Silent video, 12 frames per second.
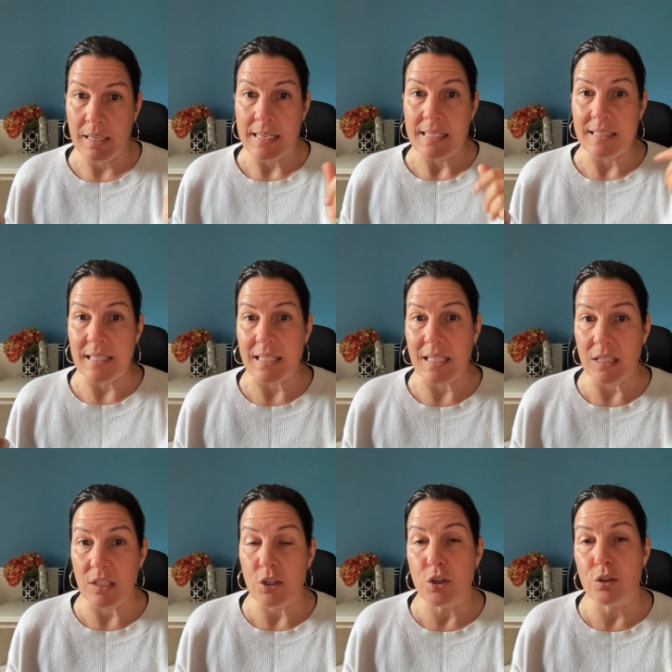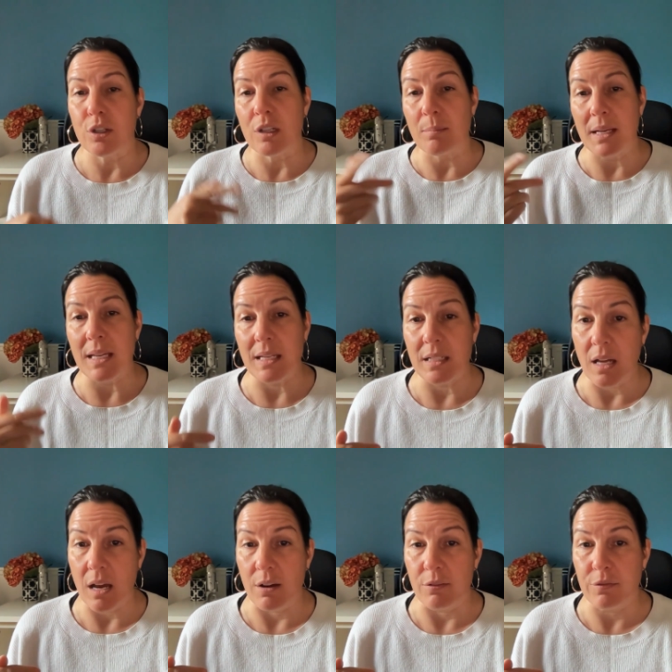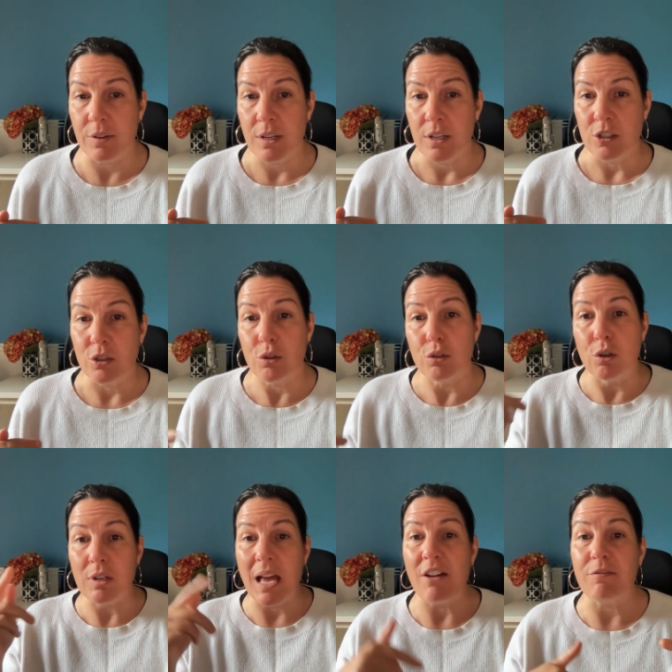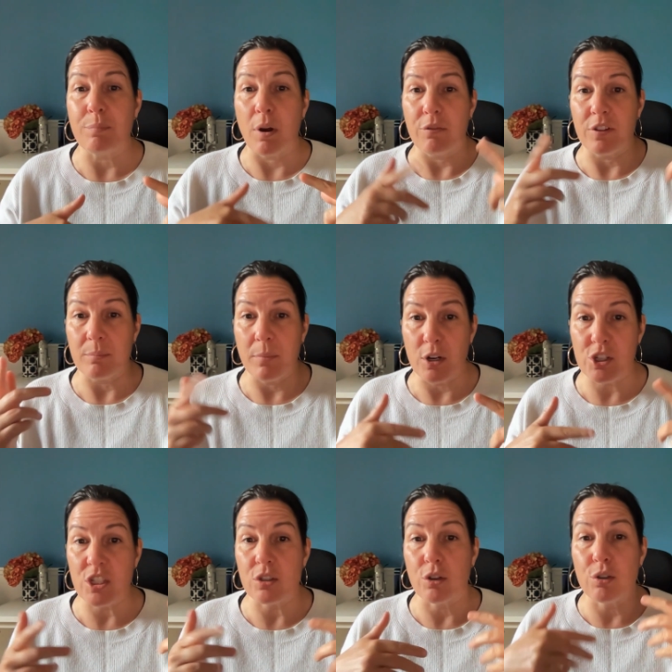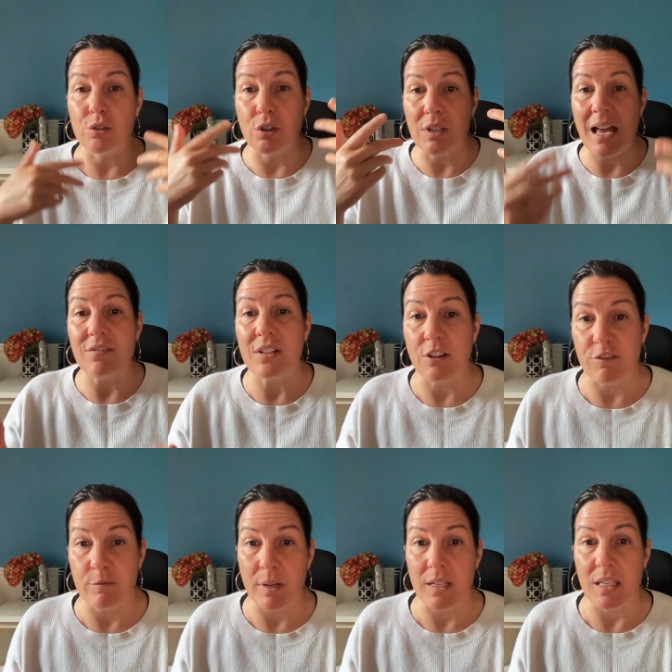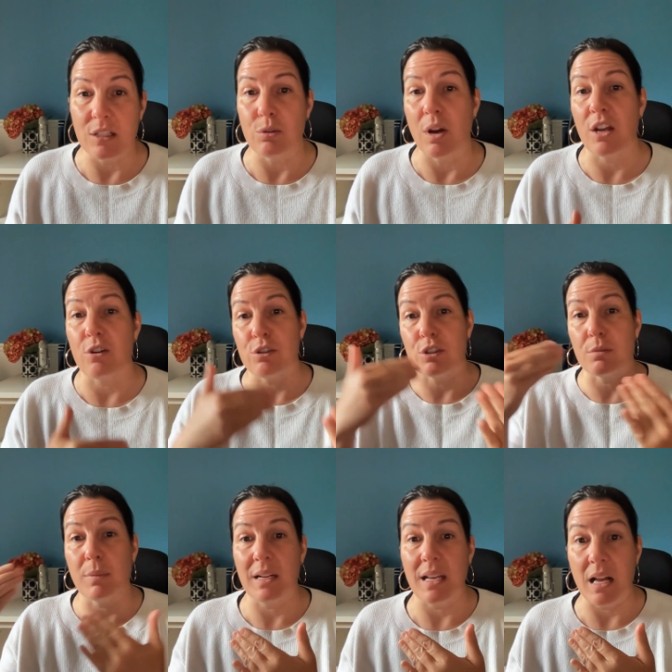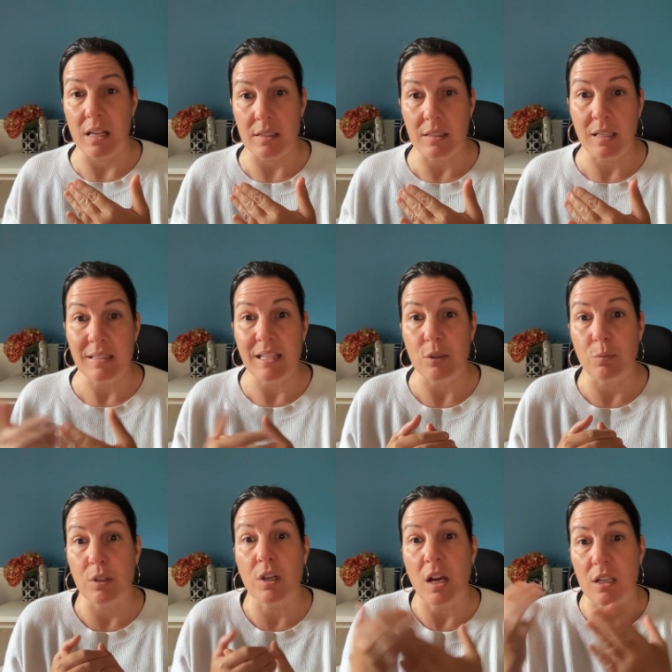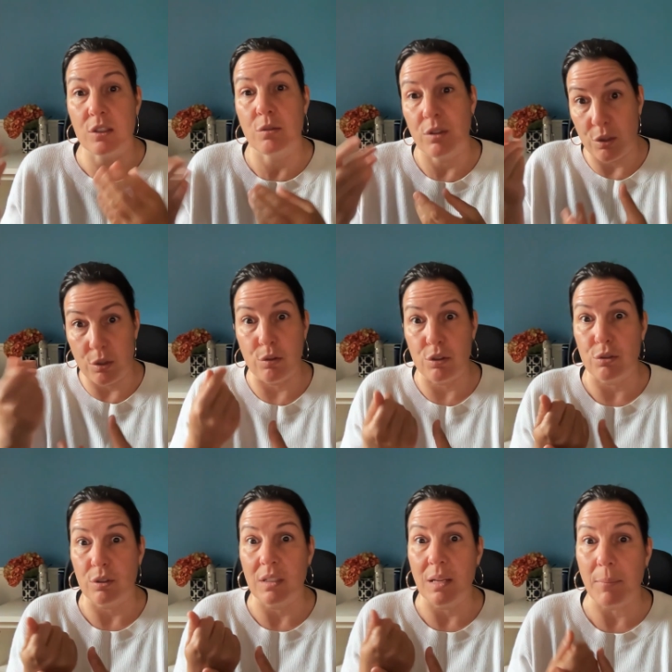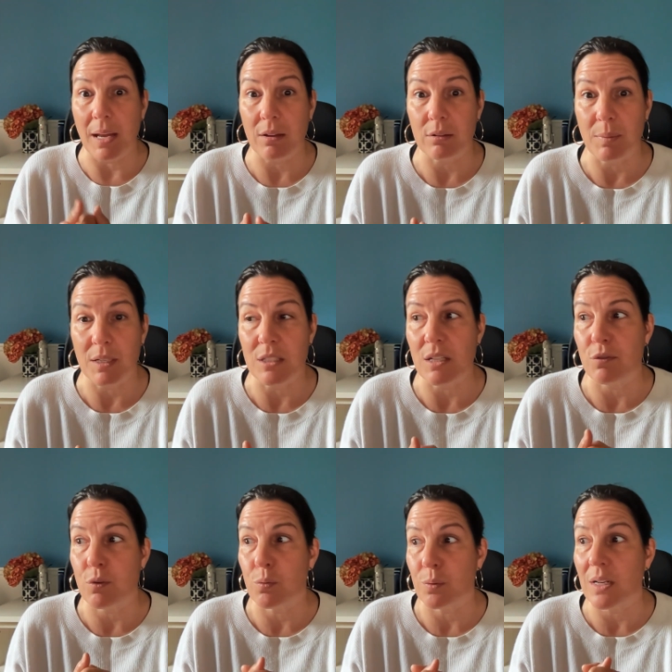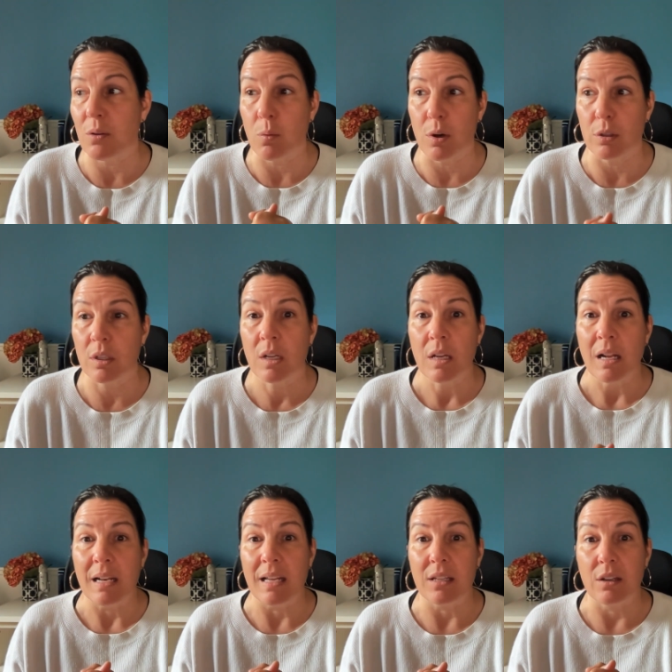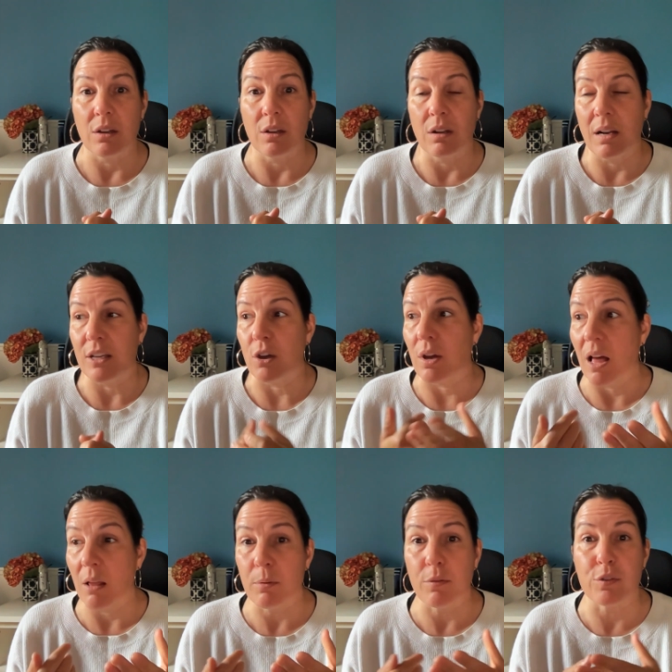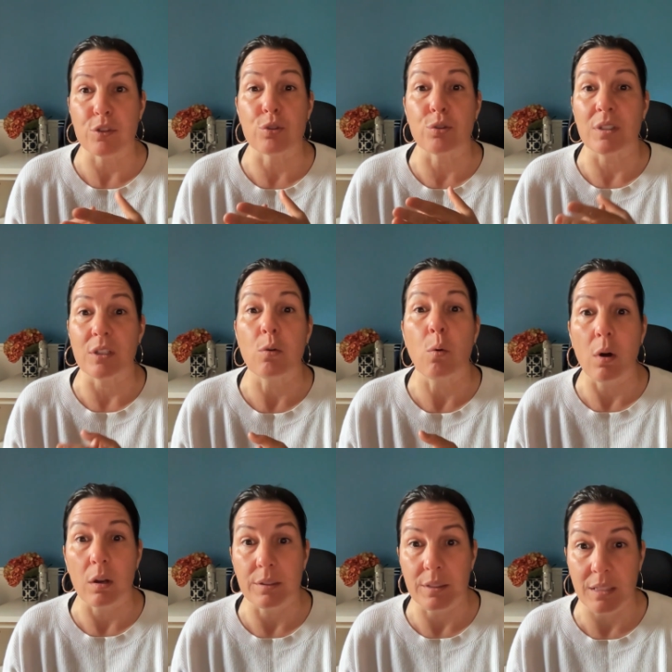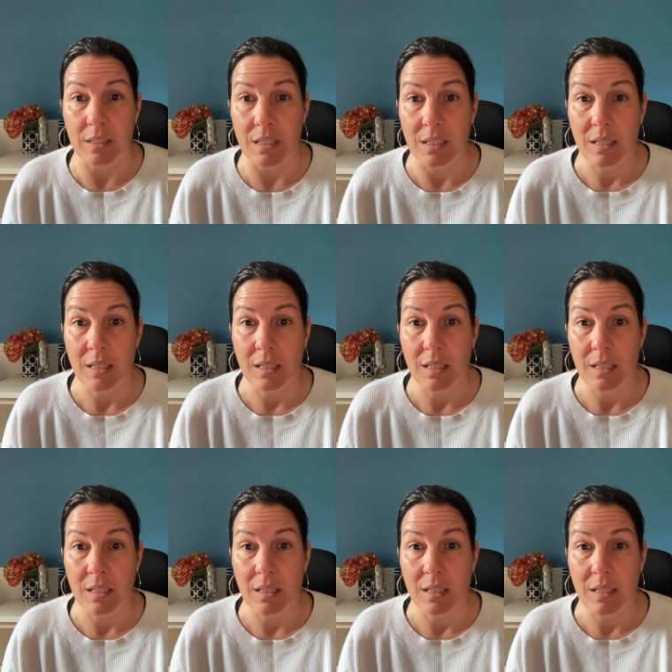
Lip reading: Second, you're not making enough. So you don't have profit margins, or you don't have enough money to hire somebody else that will cost you, a certain amount. Because if you really want like a help of a certain quality,